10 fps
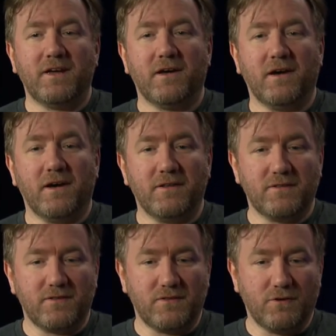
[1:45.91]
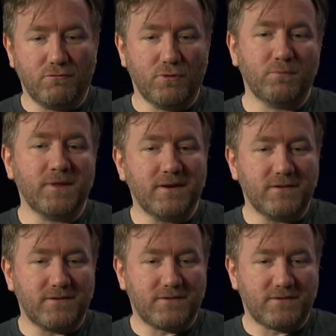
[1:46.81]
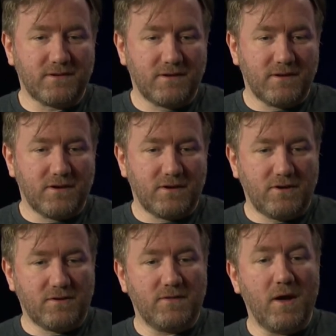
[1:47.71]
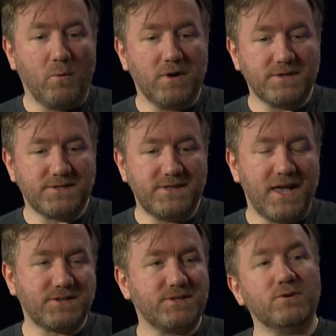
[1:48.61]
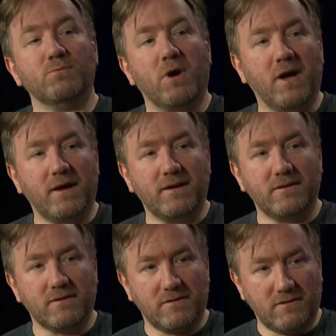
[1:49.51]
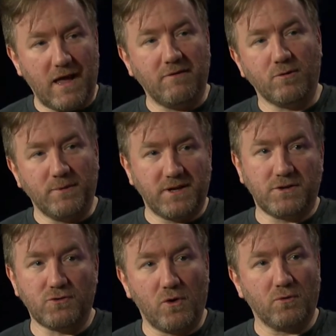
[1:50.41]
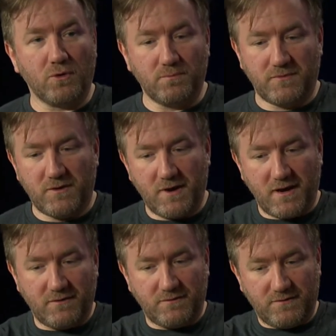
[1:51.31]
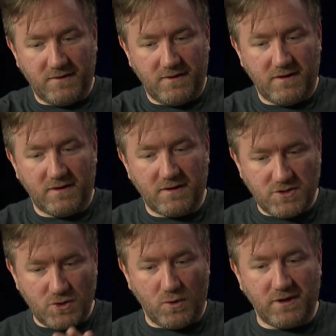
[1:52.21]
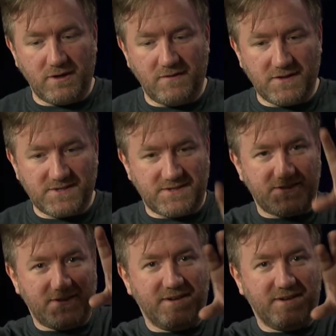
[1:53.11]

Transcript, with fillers: Uh, the room that is that was next to my live room and control room, they're kind of conjoined in this